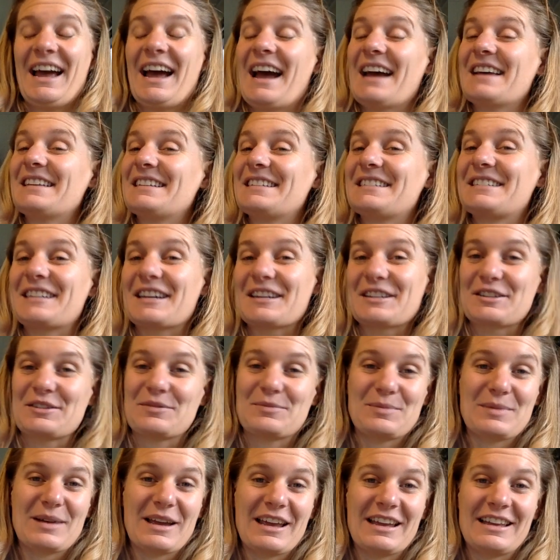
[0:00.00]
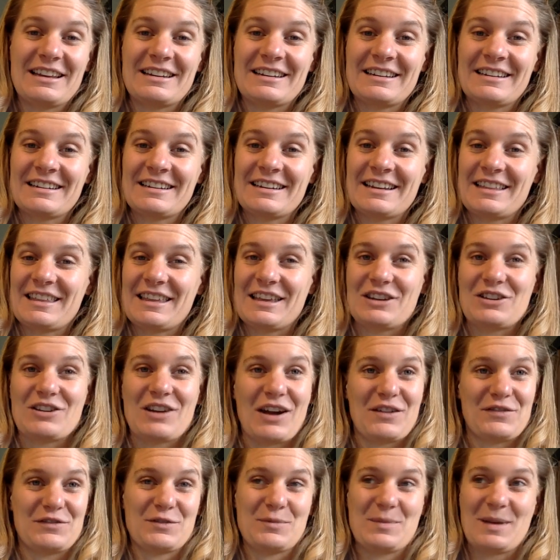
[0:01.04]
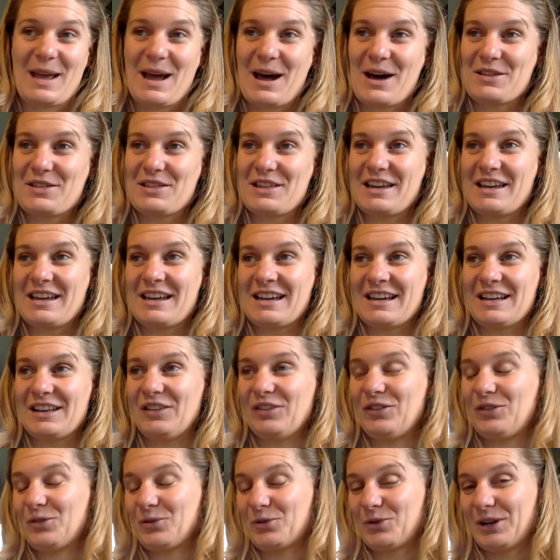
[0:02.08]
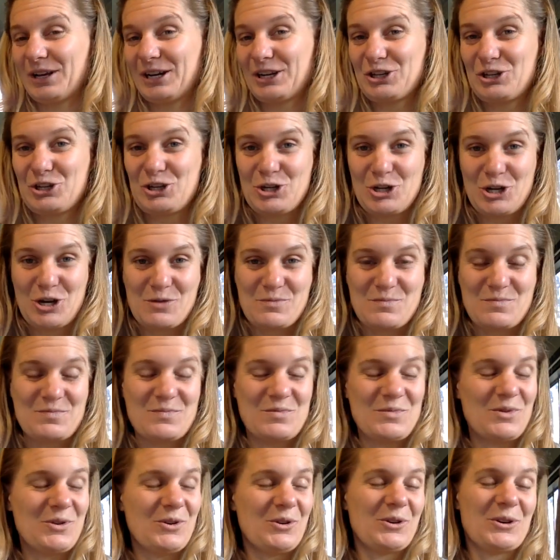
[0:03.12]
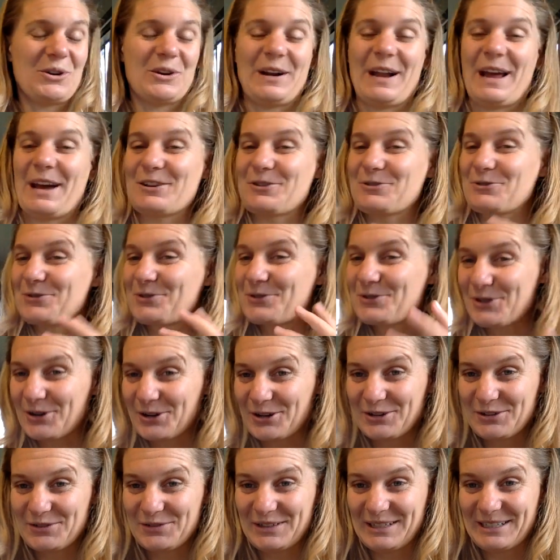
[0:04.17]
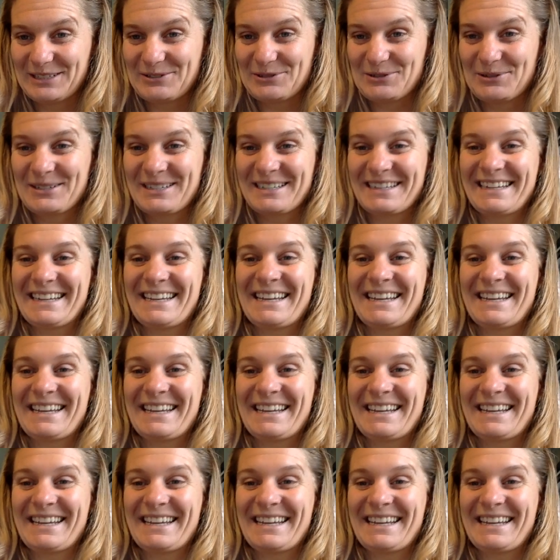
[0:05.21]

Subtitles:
And it doesn't mean that you have to be out there installing a gym or an outdoor soccer field.